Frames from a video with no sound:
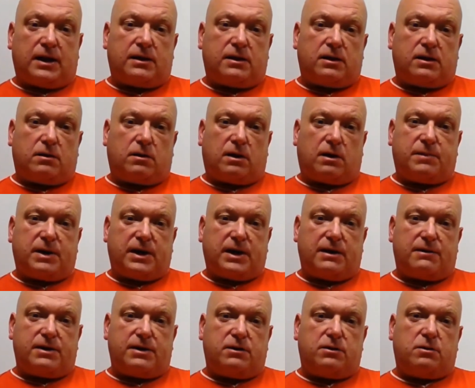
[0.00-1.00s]
You know, I've been
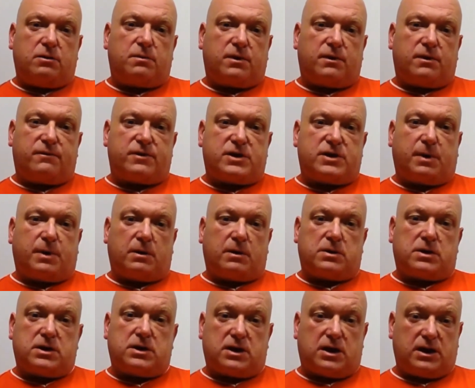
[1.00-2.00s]
getting a number of
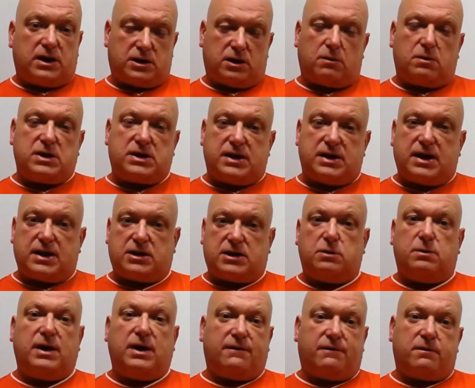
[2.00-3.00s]
responses, and it's always nice to
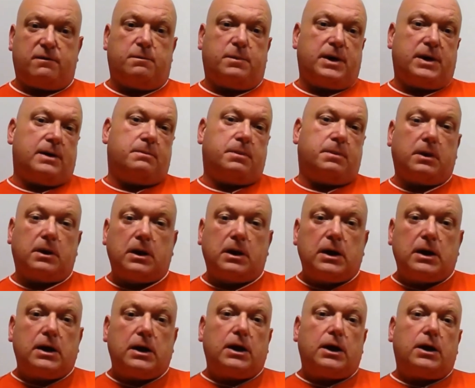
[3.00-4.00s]
hear from people,
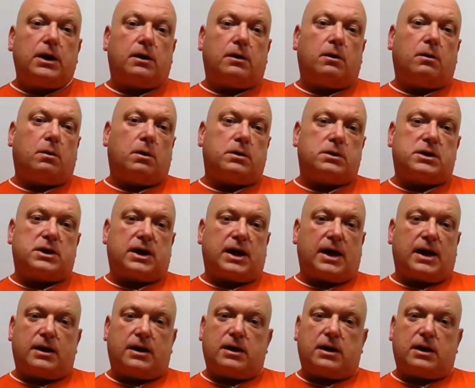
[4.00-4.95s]
you know, once again.